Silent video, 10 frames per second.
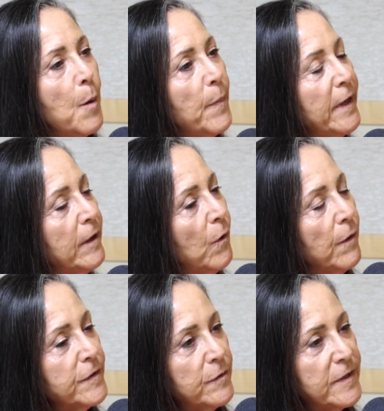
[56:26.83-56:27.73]
But it
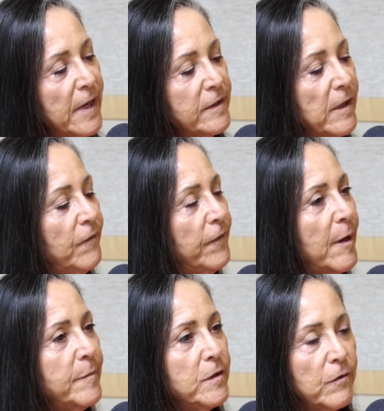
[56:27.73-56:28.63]
also is anti
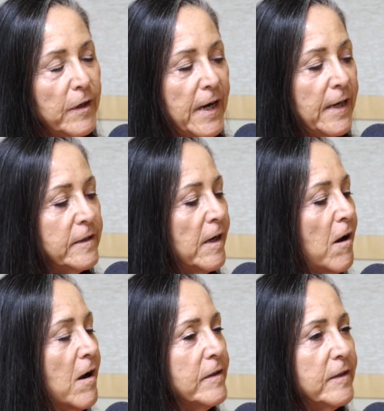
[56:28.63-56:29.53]
inflammatory,
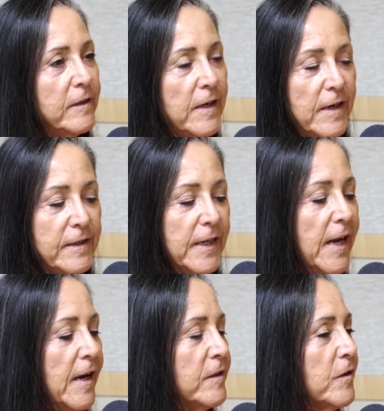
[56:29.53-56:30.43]
antioxidant, anti
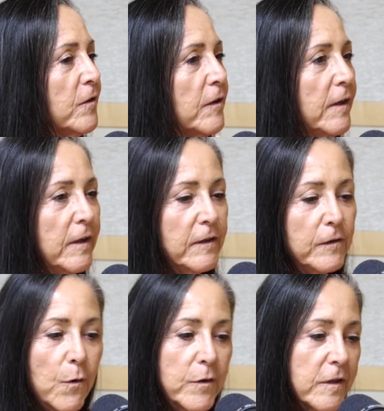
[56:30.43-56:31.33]
cancer,
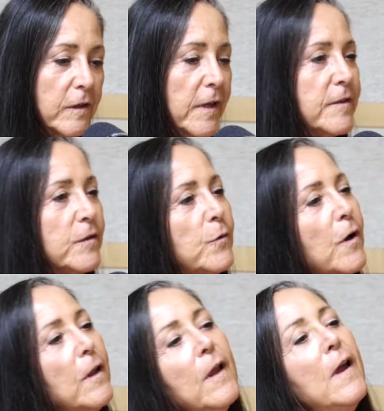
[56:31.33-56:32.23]
lowers
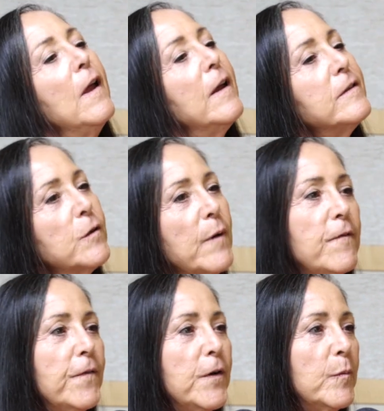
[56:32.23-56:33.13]
cholesterol. It's
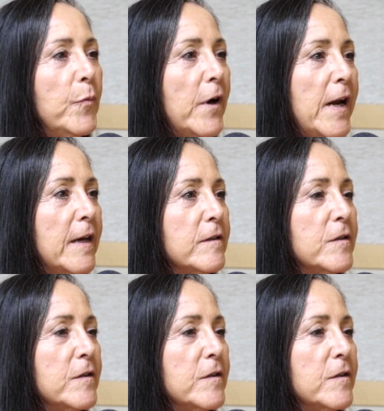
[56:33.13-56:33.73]
great for your brain.